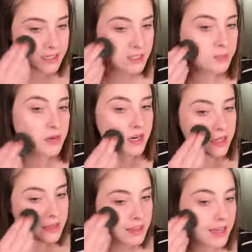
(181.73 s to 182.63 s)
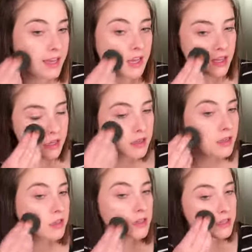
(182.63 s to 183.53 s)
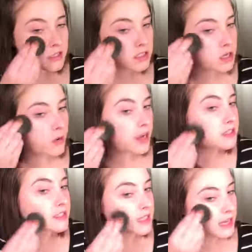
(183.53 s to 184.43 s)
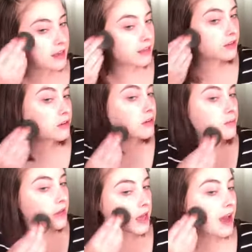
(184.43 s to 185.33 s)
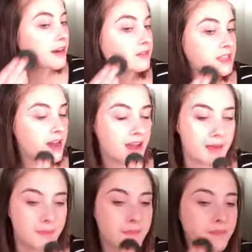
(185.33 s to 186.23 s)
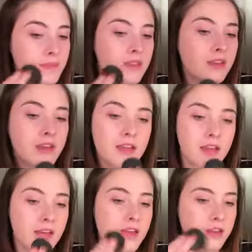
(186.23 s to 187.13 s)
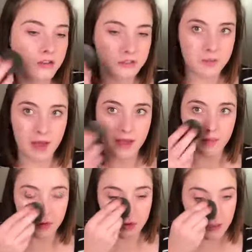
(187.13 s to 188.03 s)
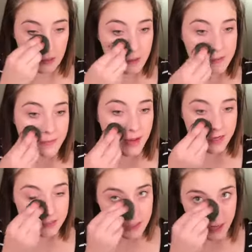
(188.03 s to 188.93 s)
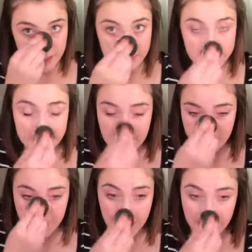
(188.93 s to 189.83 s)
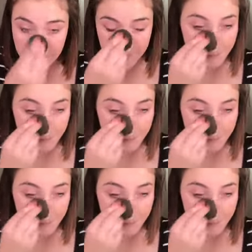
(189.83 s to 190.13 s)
is pretty thick, so I just take a little bit at a time and use my beauty sponge and just dab it in.